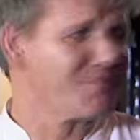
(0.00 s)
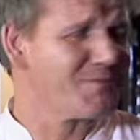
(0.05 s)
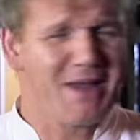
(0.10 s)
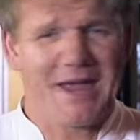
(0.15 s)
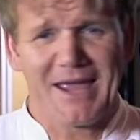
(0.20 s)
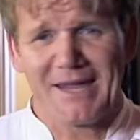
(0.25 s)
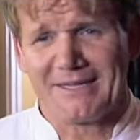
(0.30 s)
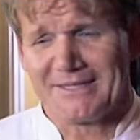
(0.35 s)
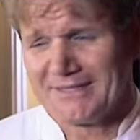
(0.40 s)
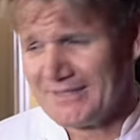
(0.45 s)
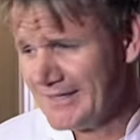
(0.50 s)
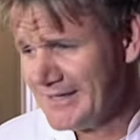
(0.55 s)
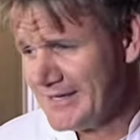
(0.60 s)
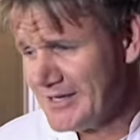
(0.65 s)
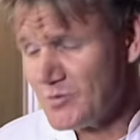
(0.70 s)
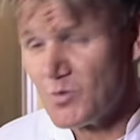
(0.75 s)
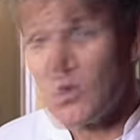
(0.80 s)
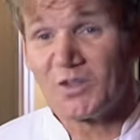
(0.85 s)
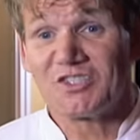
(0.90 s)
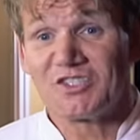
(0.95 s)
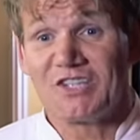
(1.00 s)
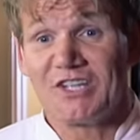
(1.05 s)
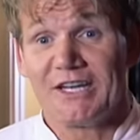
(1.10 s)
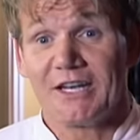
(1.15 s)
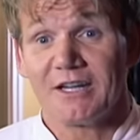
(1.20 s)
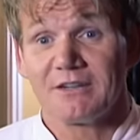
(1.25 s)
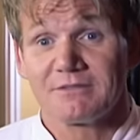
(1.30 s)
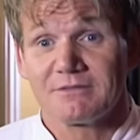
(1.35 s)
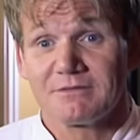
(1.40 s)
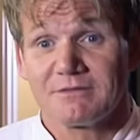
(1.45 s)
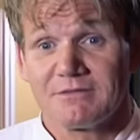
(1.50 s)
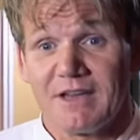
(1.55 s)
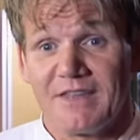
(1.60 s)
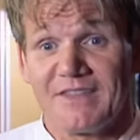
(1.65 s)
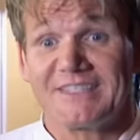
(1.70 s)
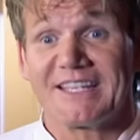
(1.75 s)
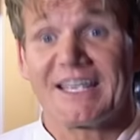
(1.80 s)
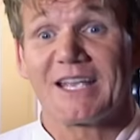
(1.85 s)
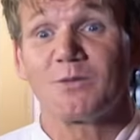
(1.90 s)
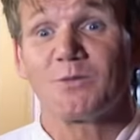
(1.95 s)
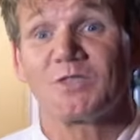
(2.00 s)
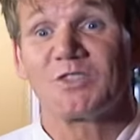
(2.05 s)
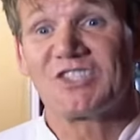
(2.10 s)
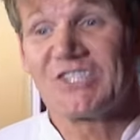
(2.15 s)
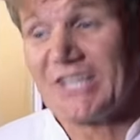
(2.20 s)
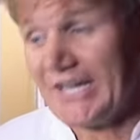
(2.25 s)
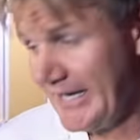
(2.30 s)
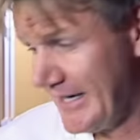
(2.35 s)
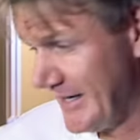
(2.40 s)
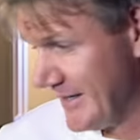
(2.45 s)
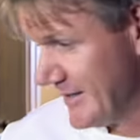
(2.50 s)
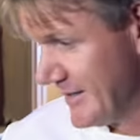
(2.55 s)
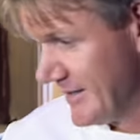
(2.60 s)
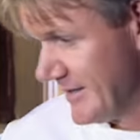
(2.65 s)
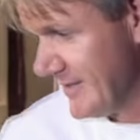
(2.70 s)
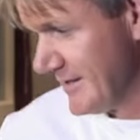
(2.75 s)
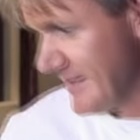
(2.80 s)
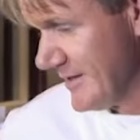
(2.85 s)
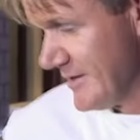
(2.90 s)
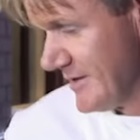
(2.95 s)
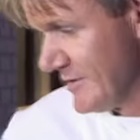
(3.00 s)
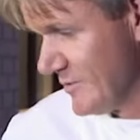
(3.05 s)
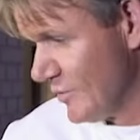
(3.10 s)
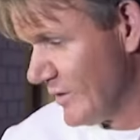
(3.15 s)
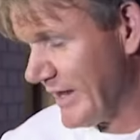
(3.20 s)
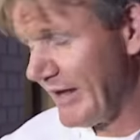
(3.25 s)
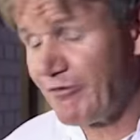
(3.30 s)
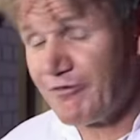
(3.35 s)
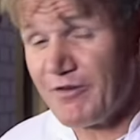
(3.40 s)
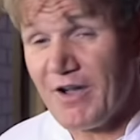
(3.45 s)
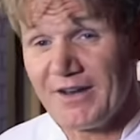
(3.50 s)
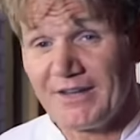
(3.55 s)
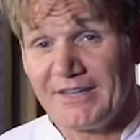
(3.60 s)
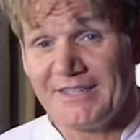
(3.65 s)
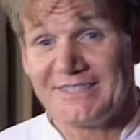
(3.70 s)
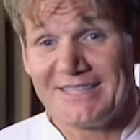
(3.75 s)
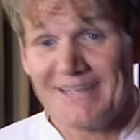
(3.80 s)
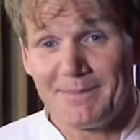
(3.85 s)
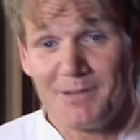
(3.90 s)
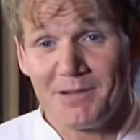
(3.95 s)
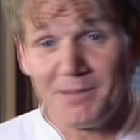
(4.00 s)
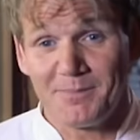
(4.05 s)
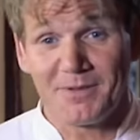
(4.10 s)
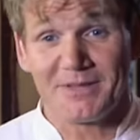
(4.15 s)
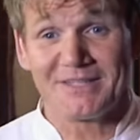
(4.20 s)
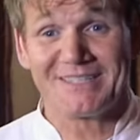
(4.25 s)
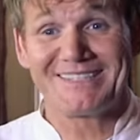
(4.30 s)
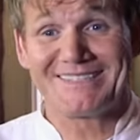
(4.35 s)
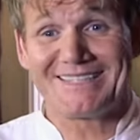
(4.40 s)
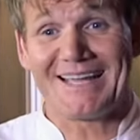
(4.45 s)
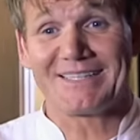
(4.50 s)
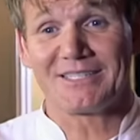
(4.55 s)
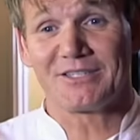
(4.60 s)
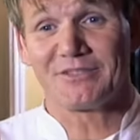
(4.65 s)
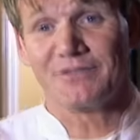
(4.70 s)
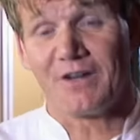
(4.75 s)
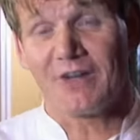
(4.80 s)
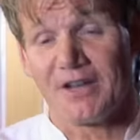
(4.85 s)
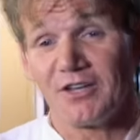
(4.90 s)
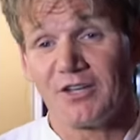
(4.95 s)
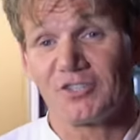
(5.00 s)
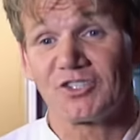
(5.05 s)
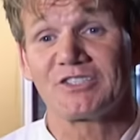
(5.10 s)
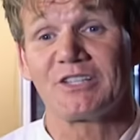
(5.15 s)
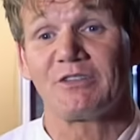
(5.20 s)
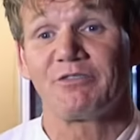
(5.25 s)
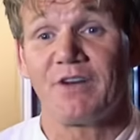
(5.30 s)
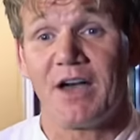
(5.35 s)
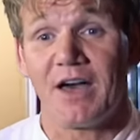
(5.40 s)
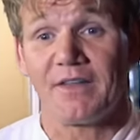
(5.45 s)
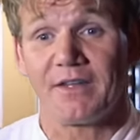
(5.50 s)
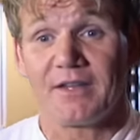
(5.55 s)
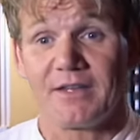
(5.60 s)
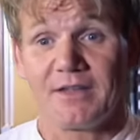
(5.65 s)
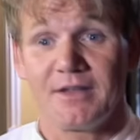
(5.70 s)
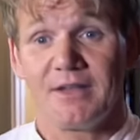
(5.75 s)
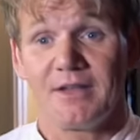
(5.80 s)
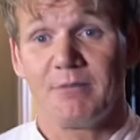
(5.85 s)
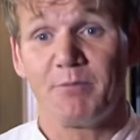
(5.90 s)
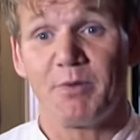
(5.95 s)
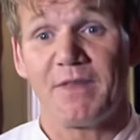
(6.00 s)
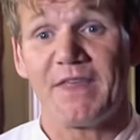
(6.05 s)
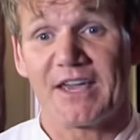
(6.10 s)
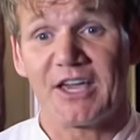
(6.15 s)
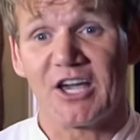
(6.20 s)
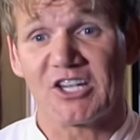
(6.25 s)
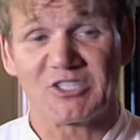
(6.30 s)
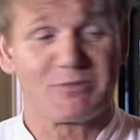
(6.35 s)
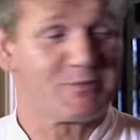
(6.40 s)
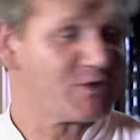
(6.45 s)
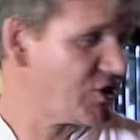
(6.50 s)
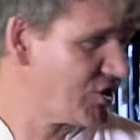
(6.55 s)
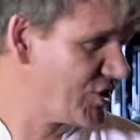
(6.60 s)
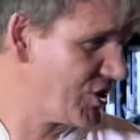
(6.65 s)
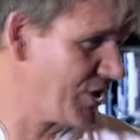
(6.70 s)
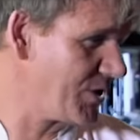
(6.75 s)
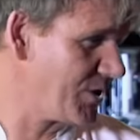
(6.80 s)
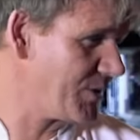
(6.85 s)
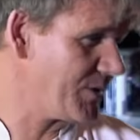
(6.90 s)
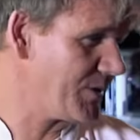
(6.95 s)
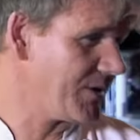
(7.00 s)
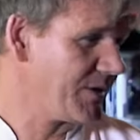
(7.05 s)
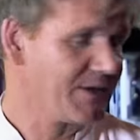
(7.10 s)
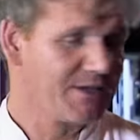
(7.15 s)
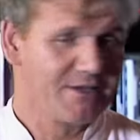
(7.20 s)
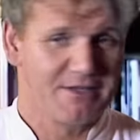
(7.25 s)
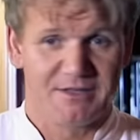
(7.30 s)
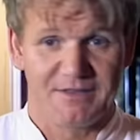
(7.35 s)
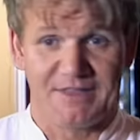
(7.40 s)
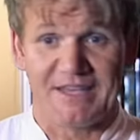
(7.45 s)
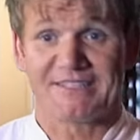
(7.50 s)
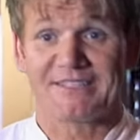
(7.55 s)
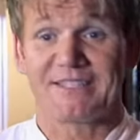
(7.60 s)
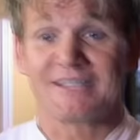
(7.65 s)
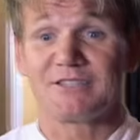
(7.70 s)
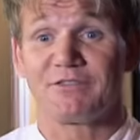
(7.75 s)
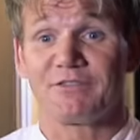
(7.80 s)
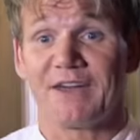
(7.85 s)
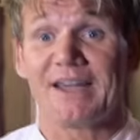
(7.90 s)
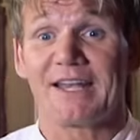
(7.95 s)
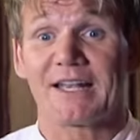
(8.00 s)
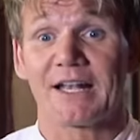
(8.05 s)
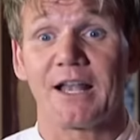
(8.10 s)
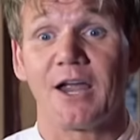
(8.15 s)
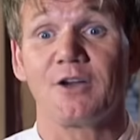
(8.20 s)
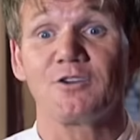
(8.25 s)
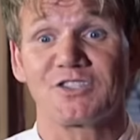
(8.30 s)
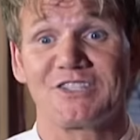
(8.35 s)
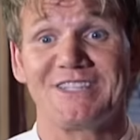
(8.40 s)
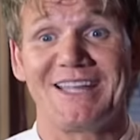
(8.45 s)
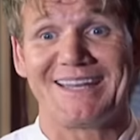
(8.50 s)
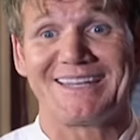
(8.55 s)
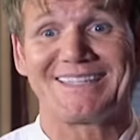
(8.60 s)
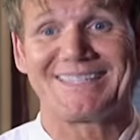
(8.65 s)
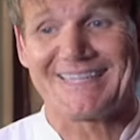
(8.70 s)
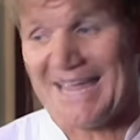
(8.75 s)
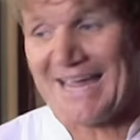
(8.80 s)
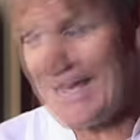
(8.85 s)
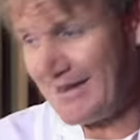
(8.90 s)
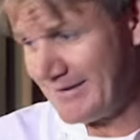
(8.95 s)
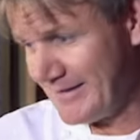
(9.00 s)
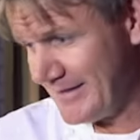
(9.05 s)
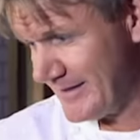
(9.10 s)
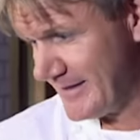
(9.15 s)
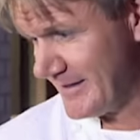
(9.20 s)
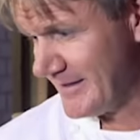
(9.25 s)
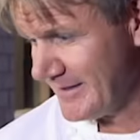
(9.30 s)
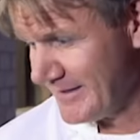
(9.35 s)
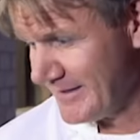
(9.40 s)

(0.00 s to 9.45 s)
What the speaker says: remain. One's Dino, and the second one's Tina. Will they finally step up and satisfy not just their father, but their customers too? This is a very close-knit town, and